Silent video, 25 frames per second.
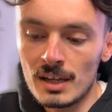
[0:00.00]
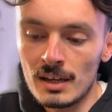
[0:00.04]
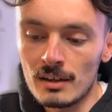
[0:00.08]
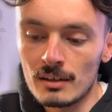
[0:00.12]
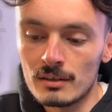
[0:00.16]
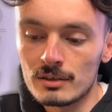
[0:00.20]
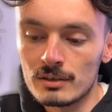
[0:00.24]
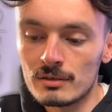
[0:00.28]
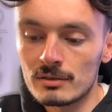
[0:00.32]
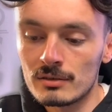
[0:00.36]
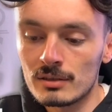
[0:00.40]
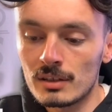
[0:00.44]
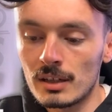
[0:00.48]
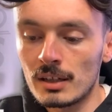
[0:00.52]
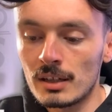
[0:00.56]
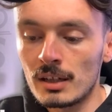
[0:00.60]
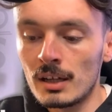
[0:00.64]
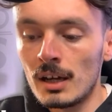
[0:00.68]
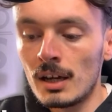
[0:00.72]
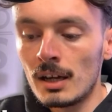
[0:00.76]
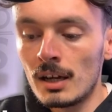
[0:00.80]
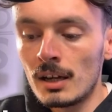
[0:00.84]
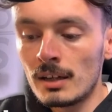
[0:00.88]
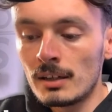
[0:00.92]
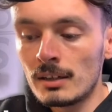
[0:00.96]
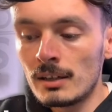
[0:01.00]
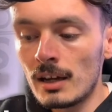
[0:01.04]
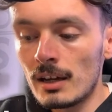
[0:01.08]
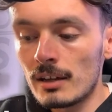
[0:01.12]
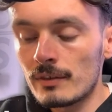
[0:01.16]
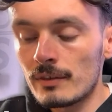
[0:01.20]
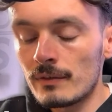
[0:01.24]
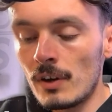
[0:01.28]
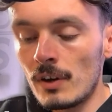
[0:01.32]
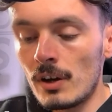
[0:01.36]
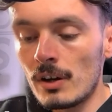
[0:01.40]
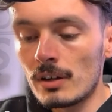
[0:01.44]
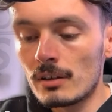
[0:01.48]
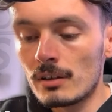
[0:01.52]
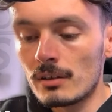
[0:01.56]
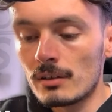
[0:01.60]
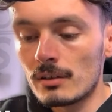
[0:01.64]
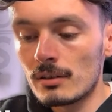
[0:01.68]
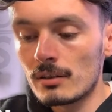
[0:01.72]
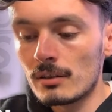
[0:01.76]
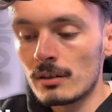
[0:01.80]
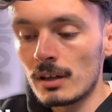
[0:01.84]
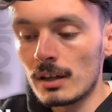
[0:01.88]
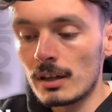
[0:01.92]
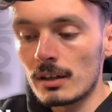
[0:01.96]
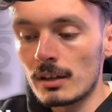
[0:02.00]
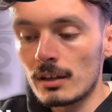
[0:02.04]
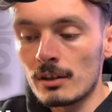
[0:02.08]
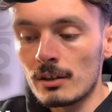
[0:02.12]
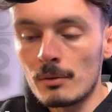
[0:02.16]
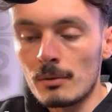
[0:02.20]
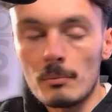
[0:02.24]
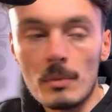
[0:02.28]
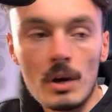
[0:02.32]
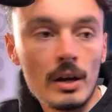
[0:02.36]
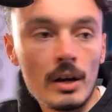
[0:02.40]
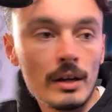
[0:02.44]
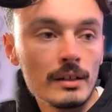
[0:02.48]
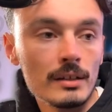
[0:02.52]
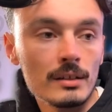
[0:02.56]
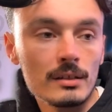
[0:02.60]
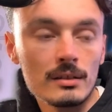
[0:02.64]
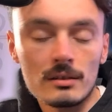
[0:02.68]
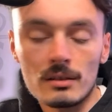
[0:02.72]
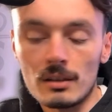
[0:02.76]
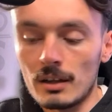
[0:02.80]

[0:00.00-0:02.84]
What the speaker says: And she was like, yeah, it's fine. Like, I don't mind.